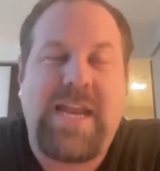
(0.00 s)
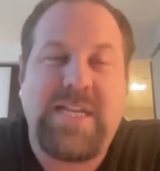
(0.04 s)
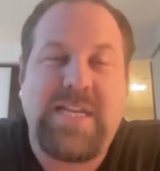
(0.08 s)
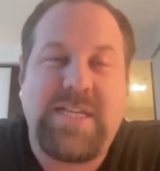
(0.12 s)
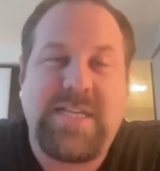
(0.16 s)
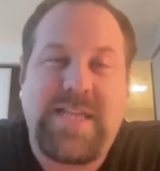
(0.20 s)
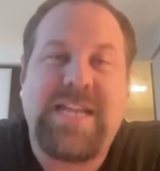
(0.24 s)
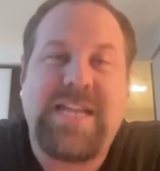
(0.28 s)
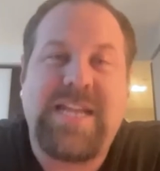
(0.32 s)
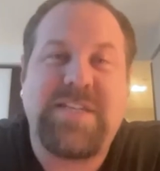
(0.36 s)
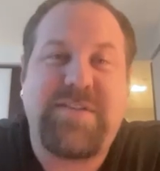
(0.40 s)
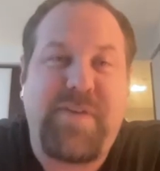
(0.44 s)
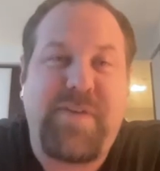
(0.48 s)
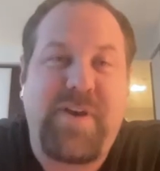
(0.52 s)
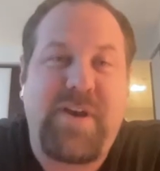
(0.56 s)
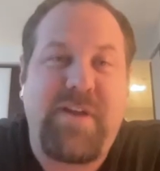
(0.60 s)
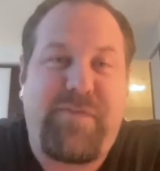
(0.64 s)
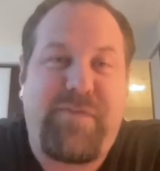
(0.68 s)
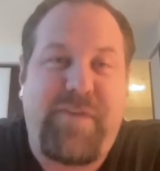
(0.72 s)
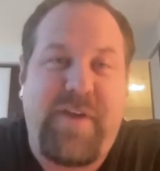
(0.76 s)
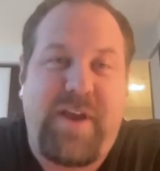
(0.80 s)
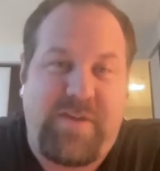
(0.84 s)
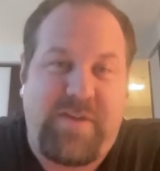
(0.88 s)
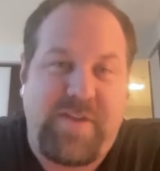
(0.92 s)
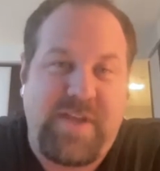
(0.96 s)
is very
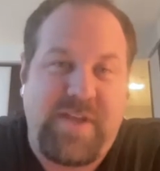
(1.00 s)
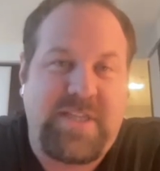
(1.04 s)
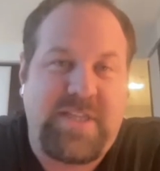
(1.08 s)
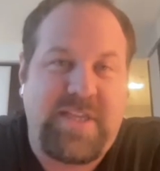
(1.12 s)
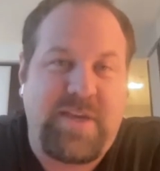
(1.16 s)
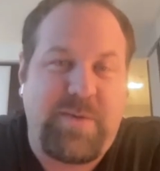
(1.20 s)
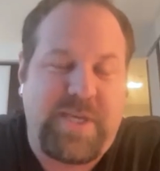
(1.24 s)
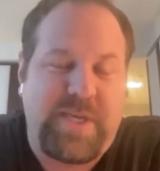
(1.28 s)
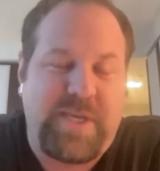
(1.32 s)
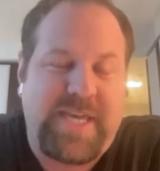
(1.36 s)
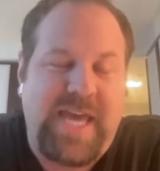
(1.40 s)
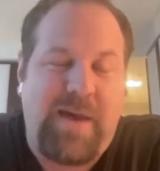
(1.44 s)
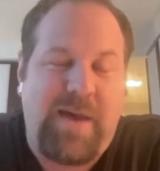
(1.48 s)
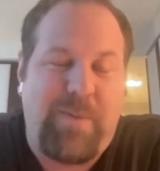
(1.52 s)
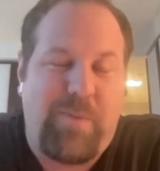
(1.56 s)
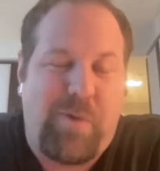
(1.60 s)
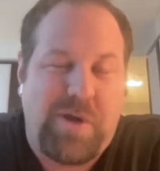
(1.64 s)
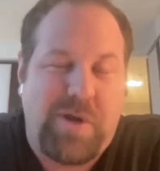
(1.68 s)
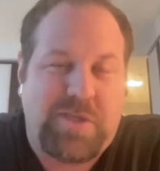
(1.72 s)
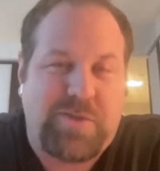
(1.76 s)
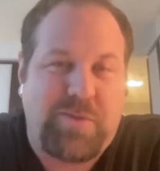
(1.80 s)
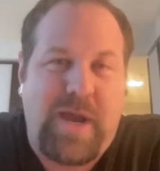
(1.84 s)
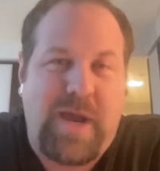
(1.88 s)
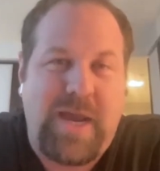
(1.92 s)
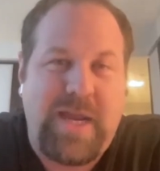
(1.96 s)
fair. That's the thing with the
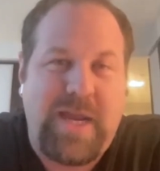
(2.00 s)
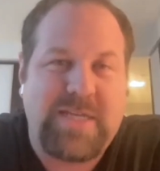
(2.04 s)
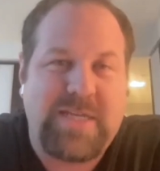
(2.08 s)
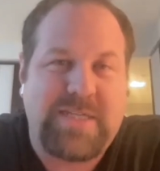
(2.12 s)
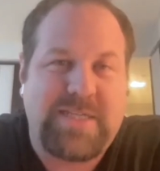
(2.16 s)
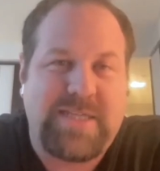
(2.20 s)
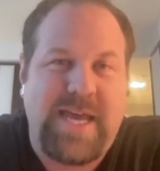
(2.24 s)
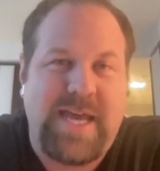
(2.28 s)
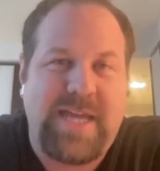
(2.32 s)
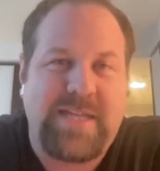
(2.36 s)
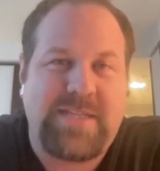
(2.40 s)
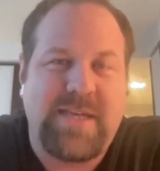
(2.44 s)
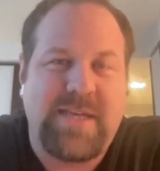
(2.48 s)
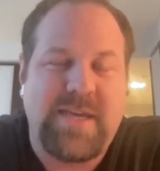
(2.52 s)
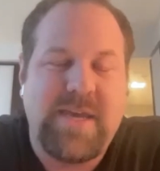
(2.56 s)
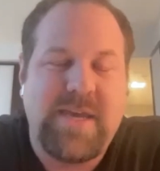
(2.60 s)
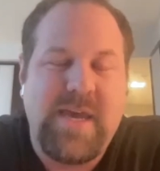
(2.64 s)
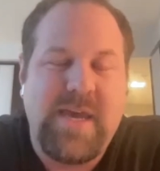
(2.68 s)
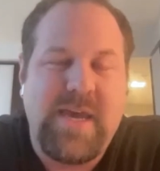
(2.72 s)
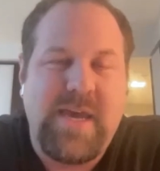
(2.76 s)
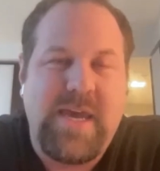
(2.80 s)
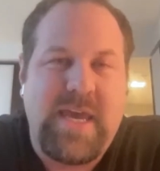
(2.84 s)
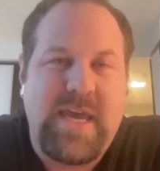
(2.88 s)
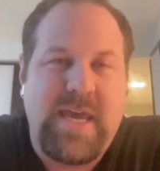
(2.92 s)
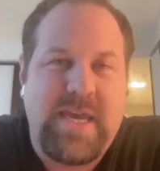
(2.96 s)
Cowboys, right, is that
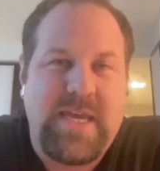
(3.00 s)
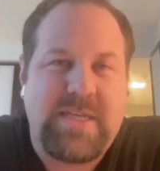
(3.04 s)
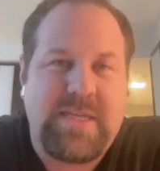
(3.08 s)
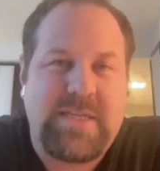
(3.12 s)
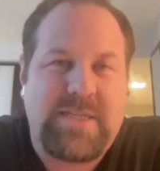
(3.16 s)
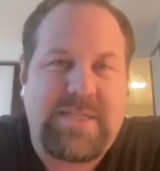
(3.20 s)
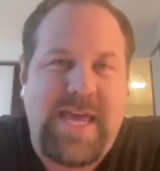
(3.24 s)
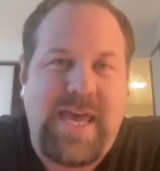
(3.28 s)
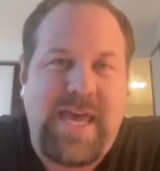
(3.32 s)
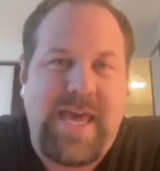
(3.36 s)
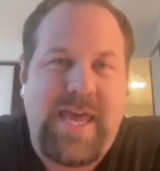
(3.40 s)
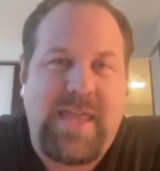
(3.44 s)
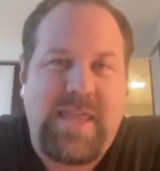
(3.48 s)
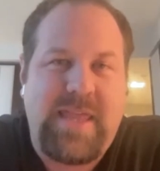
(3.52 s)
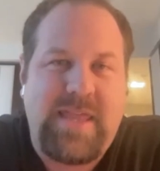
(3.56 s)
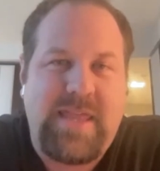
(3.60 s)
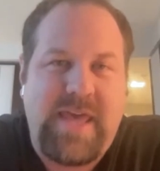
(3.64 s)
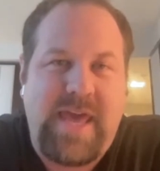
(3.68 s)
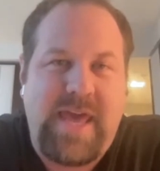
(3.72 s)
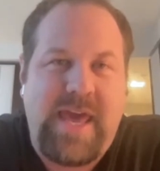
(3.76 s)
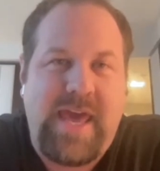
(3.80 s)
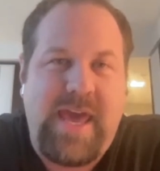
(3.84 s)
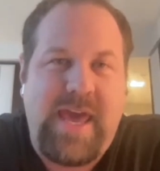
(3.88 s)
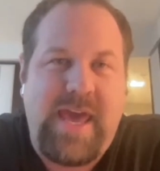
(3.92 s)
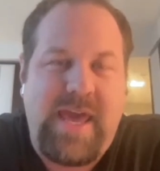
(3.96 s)

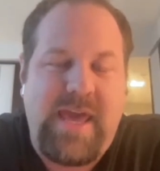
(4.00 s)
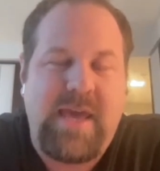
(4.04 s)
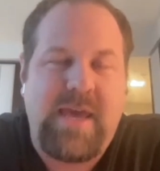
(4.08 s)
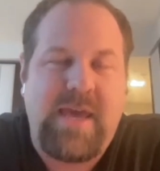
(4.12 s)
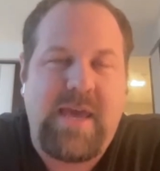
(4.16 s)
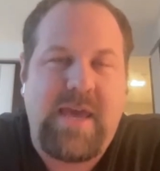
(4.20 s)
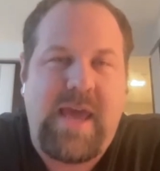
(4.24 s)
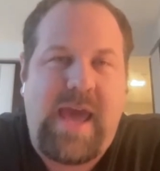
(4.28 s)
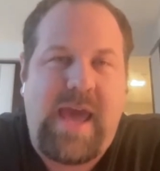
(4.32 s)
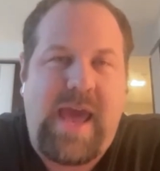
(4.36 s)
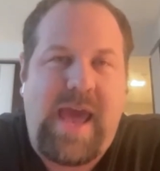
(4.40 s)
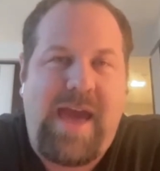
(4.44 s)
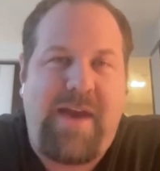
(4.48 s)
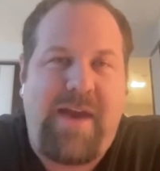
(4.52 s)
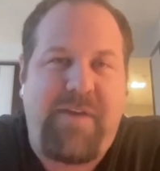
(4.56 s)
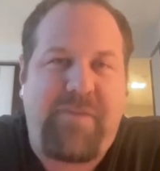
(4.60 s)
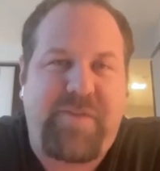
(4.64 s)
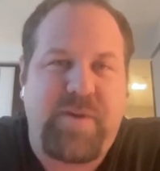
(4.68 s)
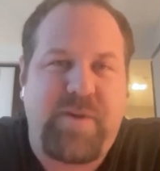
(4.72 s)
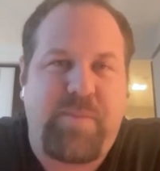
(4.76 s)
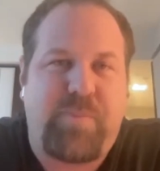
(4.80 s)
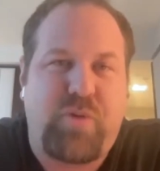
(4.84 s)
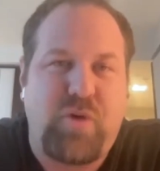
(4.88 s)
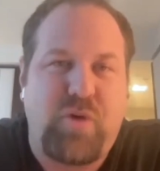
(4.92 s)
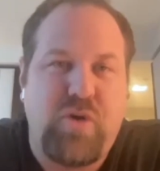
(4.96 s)
they have
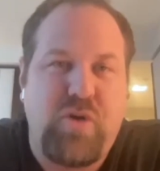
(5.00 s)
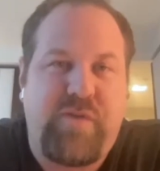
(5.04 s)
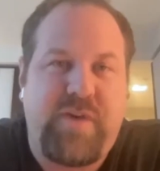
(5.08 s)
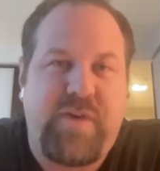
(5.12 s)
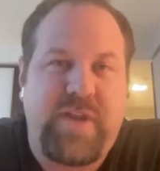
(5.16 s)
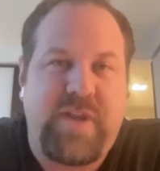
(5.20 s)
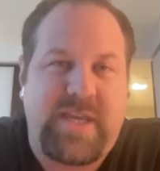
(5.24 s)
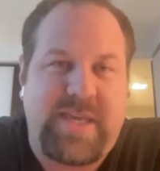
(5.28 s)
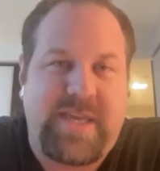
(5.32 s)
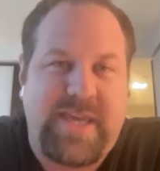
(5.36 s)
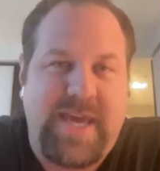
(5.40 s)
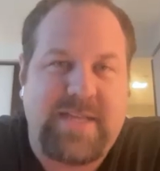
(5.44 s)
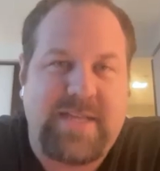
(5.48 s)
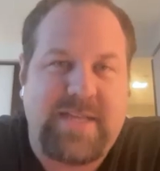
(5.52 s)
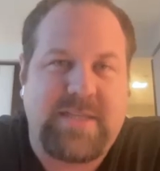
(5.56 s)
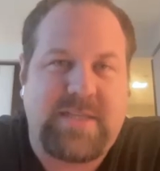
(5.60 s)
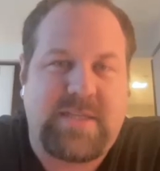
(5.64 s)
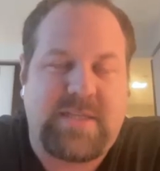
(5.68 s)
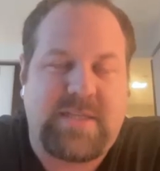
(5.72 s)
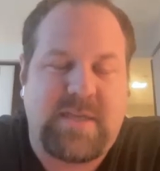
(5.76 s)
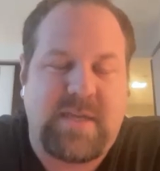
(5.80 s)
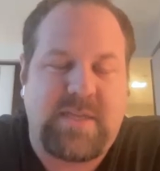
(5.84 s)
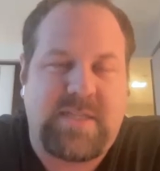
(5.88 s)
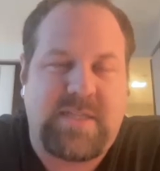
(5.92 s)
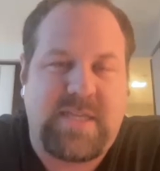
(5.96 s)
to prove it
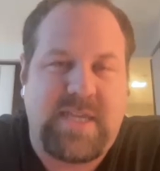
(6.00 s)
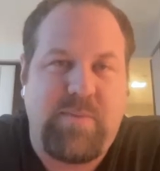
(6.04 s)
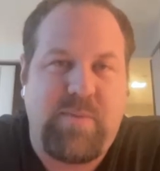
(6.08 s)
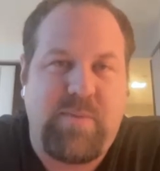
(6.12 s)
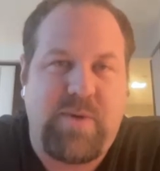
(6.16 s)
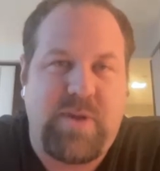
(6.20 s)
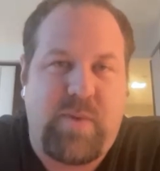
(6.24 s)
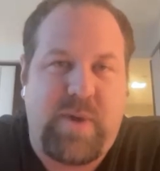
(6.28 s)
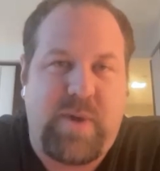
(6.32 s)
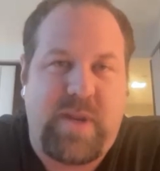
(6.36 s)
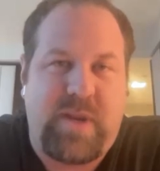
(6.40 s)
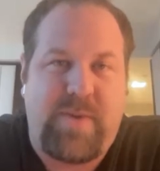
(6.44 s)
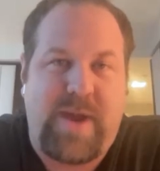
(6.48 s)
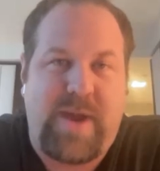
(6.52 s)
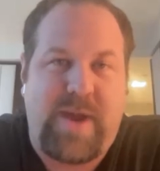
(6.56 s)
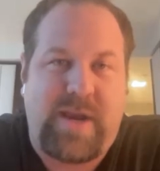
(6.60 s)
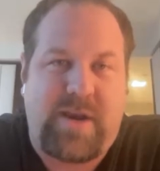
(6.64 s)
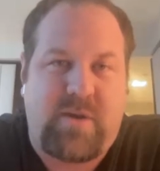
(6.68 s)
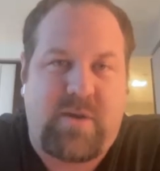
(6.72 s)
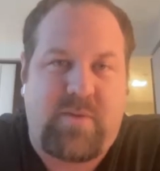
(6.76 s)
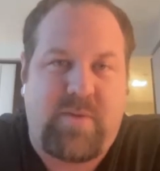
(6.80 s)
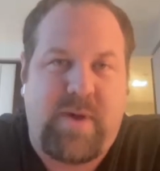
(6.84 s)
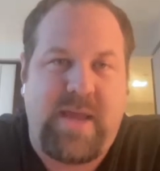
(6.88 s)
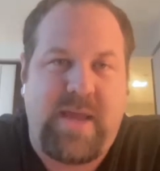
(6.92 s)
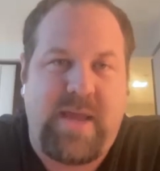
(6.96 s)
against a team with a winning
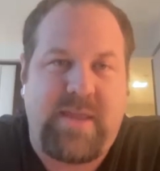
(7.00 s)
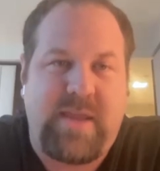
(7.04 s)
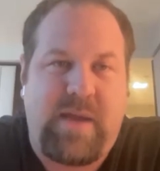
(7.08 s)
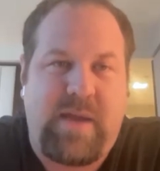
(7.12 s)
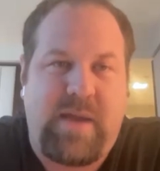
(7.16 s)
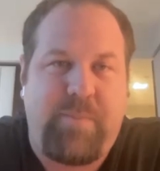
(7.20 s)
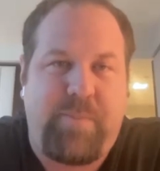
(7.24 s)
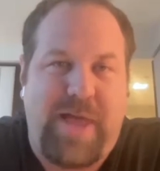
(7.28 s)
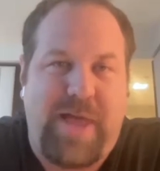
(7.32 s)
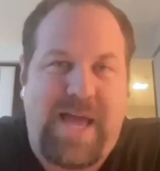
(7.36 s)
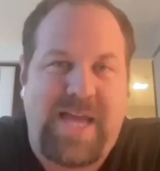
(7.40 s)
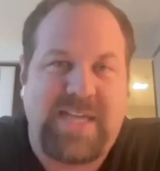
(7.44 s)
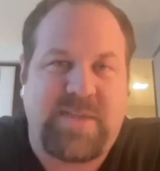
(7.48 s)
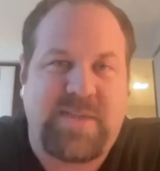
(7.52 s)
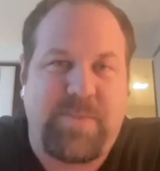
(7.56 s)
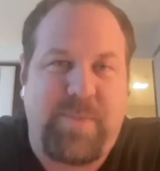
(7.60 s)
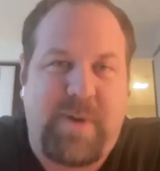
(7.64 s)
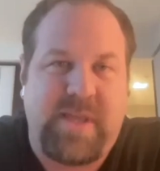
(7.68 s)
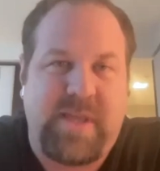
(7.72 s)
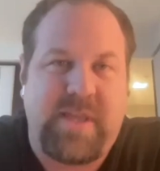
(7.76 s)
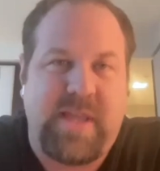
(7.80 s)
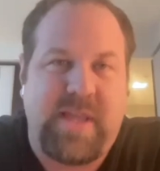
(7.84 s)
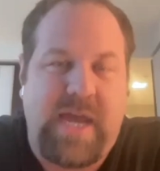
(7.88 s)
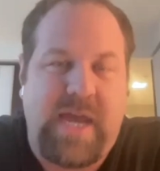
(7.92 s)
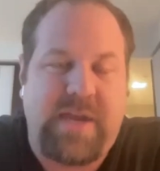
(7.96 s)
record, right? They got blasted
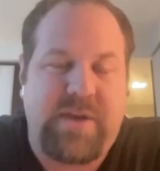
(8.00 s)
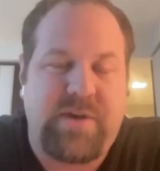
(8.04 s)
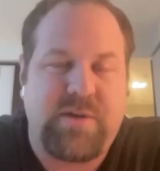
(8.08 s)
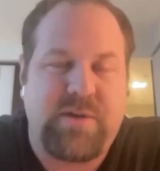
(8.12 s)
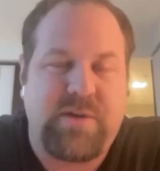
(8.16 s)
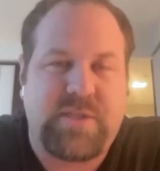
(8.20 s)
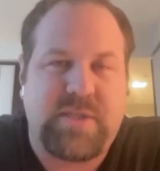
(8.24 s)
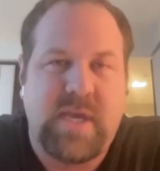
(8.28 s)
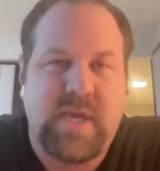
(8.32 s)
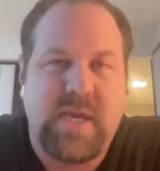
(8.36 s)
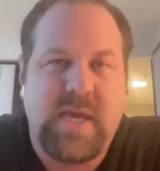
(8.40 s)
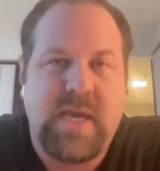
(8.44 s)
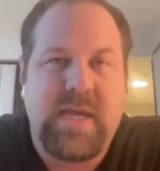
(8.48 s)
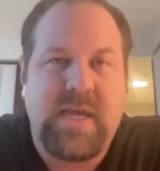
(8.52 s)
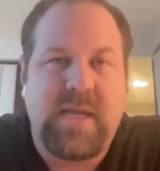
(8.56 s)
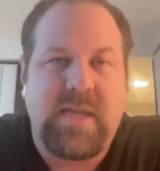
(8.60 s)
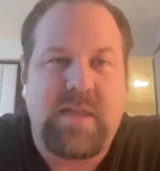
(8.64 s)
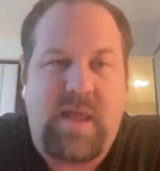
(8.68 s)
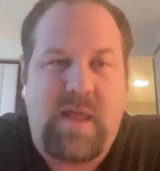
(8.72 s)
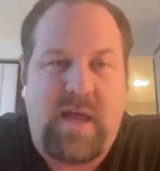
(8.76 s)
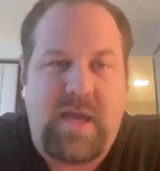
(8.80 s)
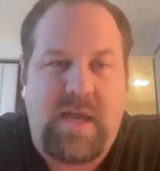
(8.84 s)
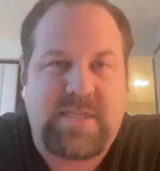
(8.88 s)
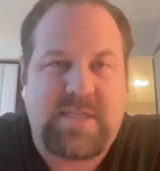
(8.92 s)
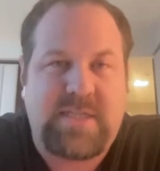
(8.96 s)
by the Niners,
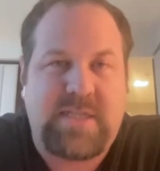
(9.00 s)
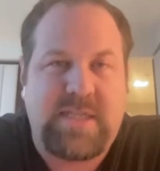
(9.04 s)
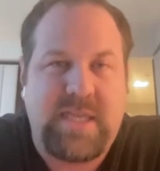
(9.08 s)
lost to